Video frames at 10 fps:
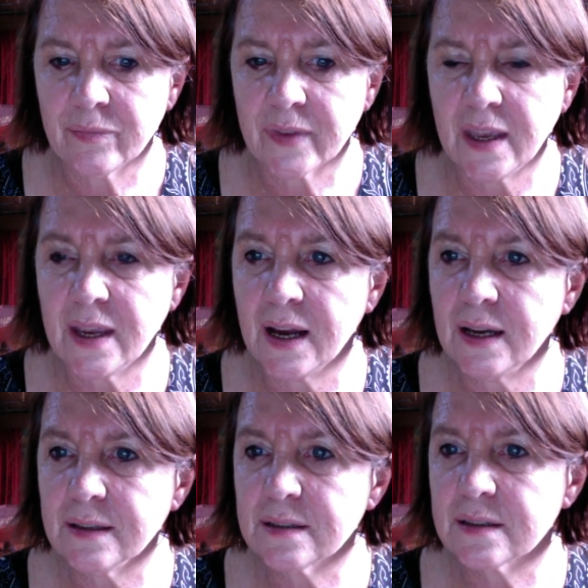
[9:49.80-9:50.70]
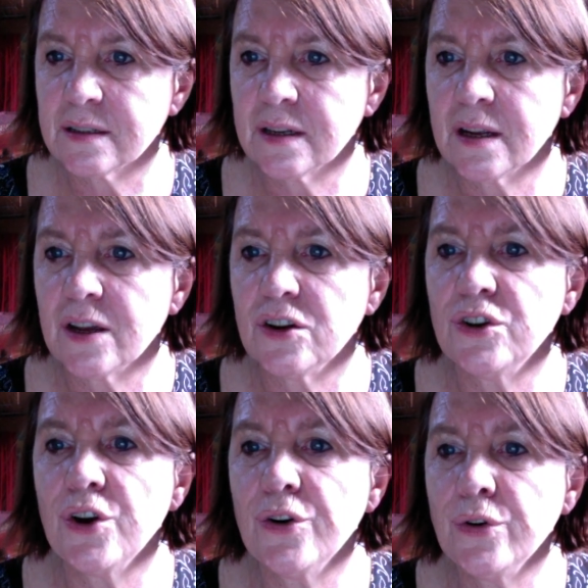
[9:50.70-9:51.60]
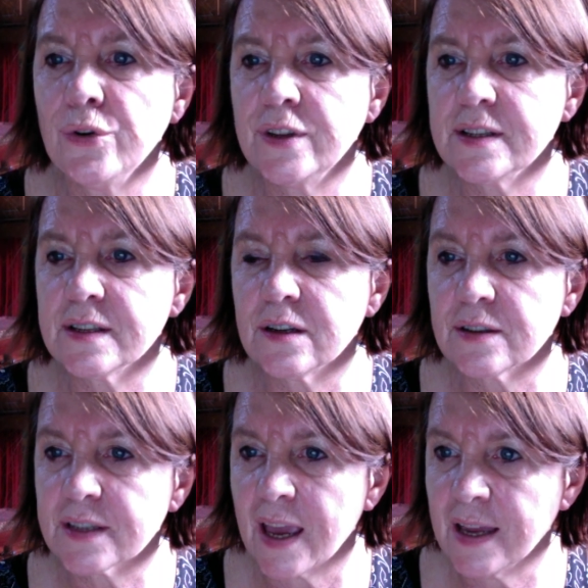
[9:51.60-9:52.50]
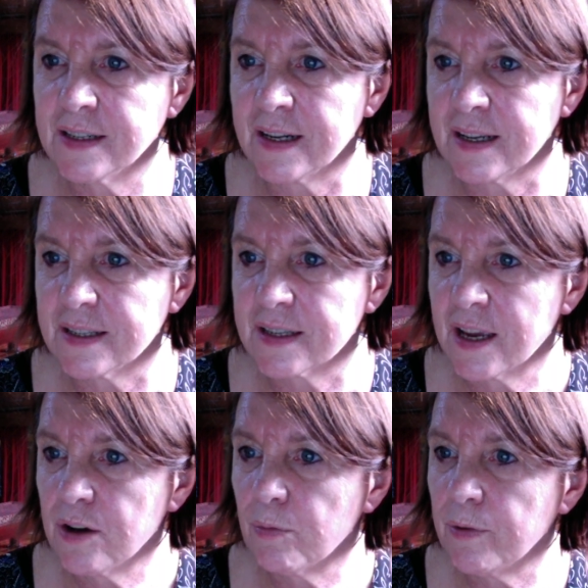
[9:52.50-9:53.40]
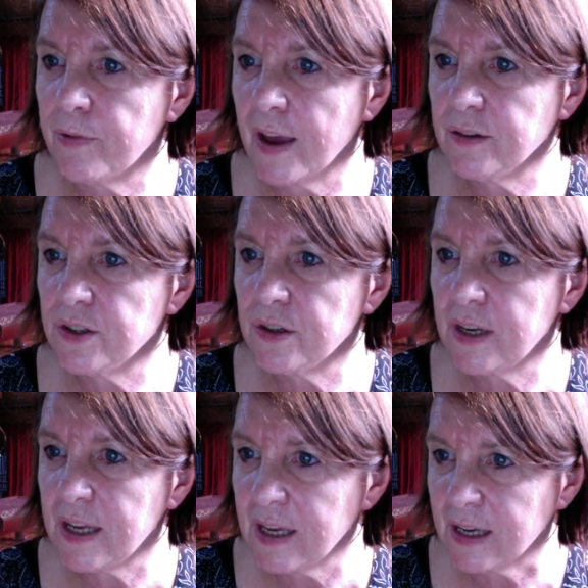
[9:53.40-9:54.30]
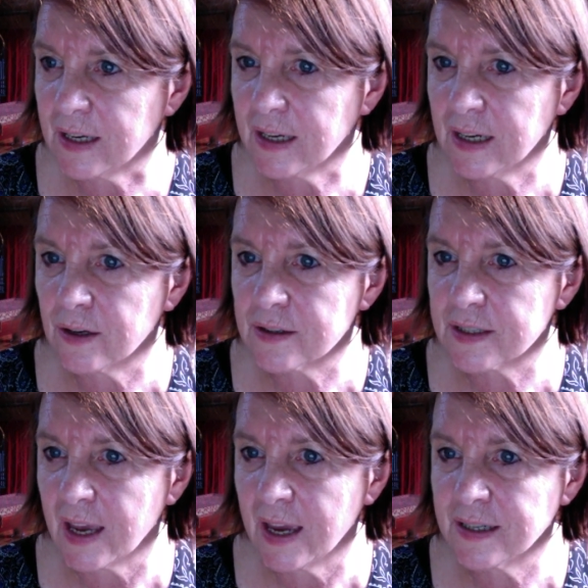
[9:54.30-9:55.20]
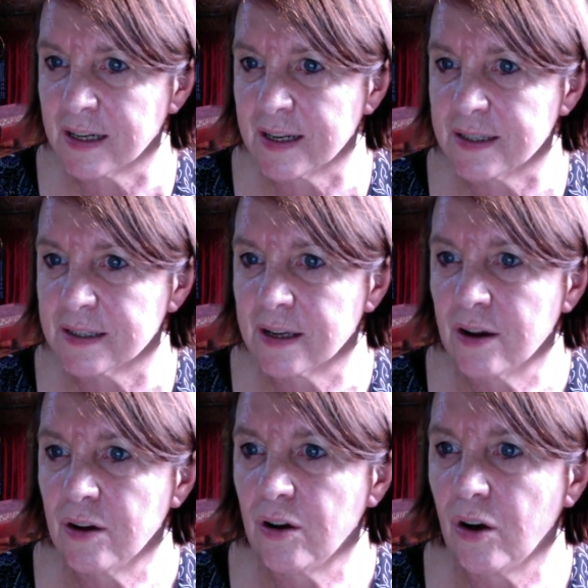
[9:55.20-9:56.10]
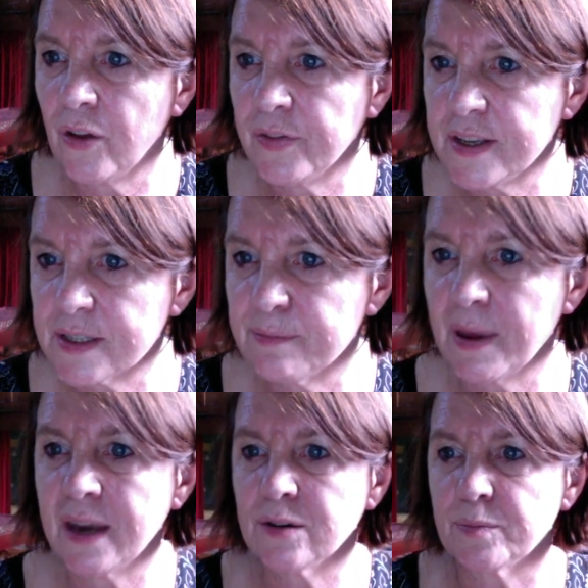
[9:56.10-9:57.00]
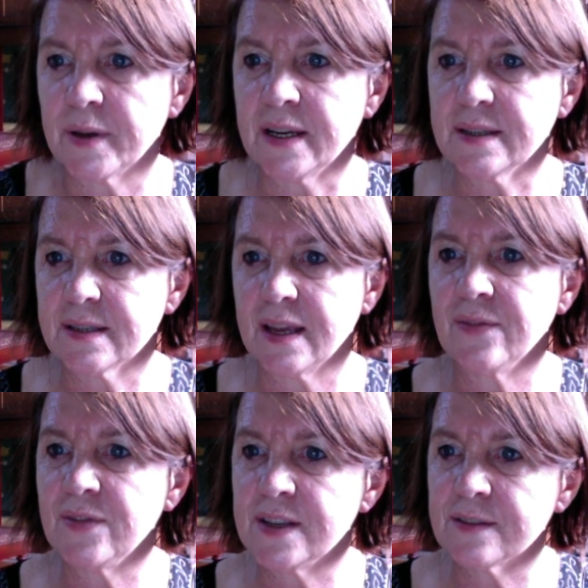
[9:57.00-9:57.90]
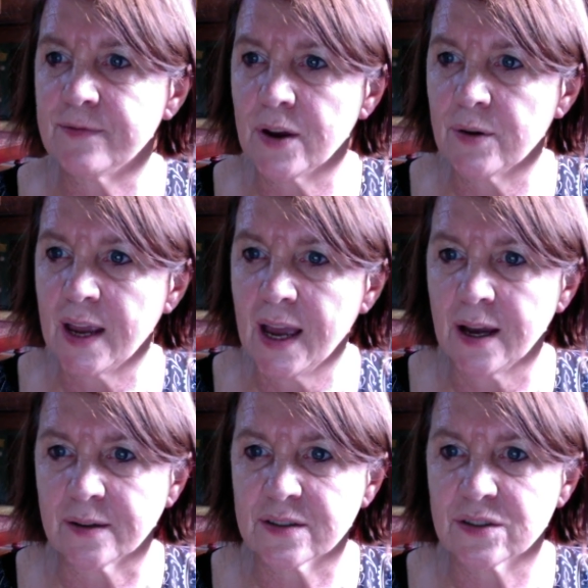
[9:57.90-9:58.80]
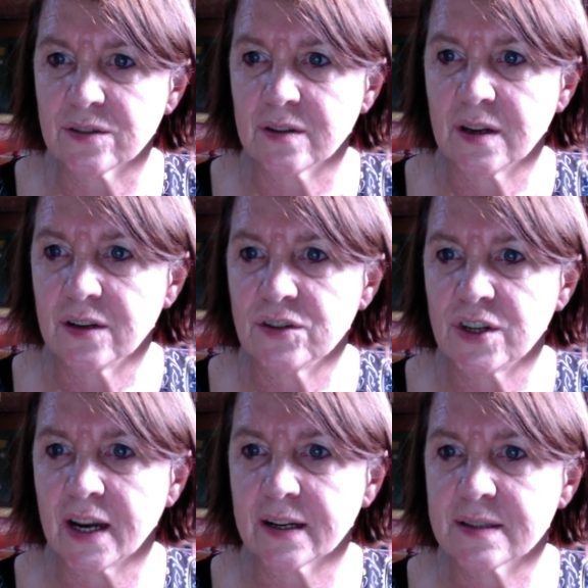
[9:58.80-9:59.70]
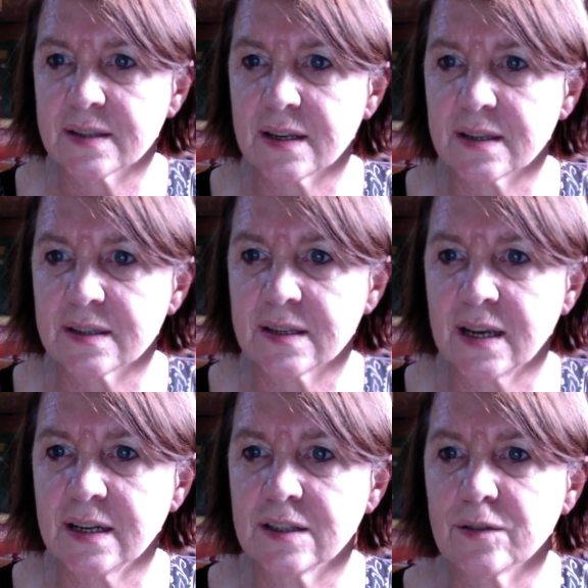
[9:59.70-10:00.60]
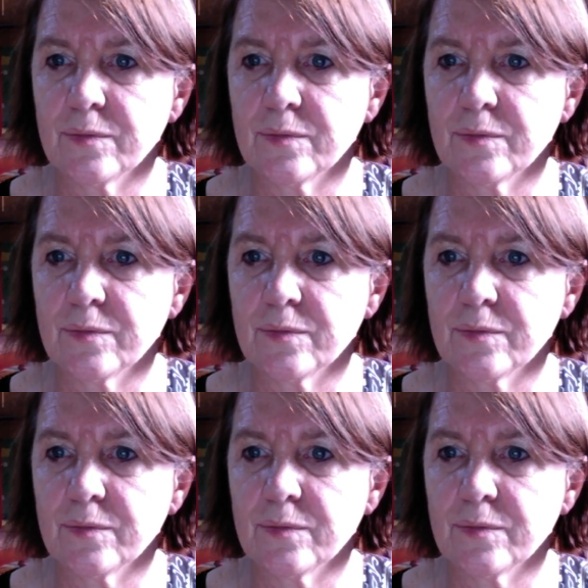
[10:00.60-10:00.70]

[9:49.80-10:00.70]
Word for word: He asked. No, this is Los Candeles. We found you here in Los Candeles, on this mantelpiece, in this very house, Jax said.